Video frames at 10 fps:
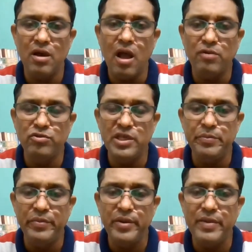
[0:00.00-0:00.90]
how to
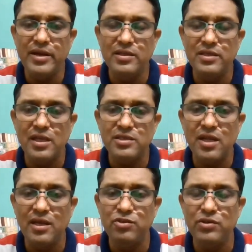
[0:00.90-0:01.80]
implement the
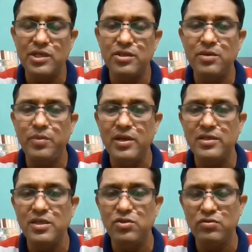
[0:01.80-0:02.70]
National Education
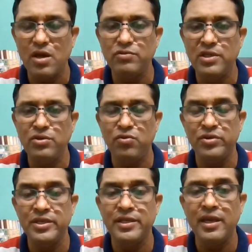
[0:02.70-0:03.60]
Policy 2020,
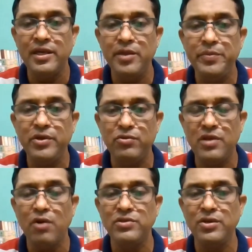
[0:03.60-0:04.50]
NEP
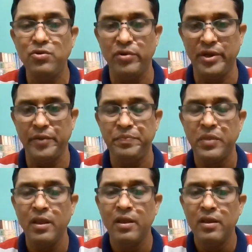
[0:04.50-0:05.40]
2020.
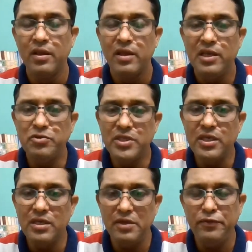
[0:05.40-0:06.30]
You see,
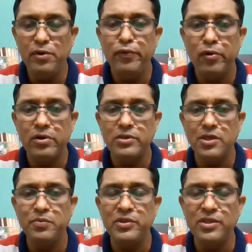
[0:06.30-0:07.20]
if you'll focus
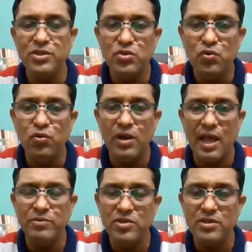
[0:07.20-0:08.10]
upon the school,
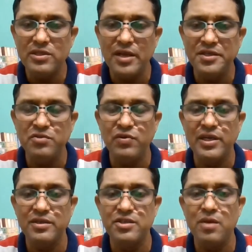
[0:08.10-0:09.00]
I'm just citing one
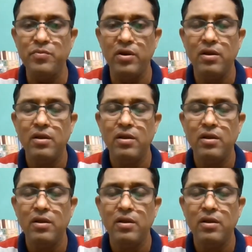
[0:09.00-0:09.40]
example,